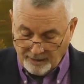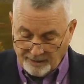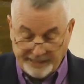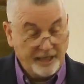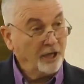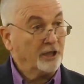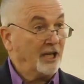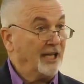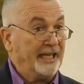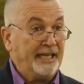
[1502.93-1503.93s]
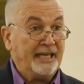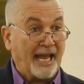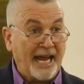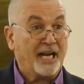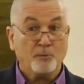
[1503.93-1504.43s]
The unclean
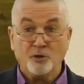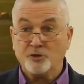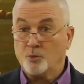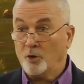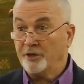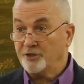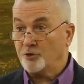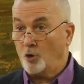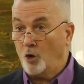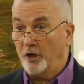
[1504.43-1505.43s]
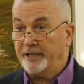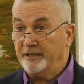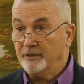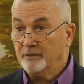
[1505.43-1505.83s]
animals were destroyed.